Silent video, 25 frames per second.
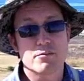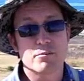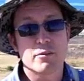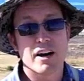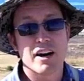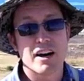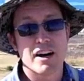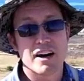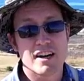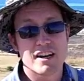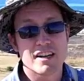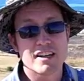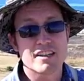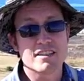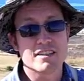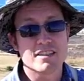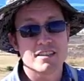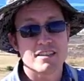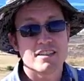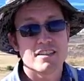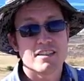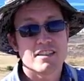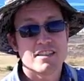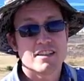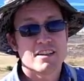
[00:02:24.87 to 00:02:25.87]
behind.
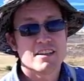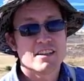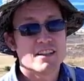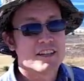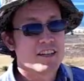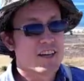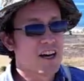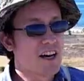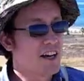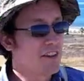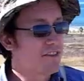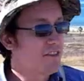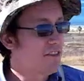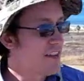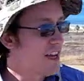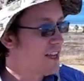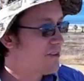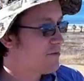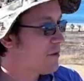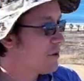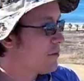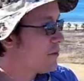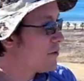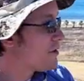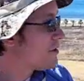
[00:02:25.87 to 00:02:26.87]
So
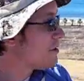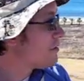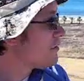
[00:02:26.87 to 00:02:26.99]
that's what we're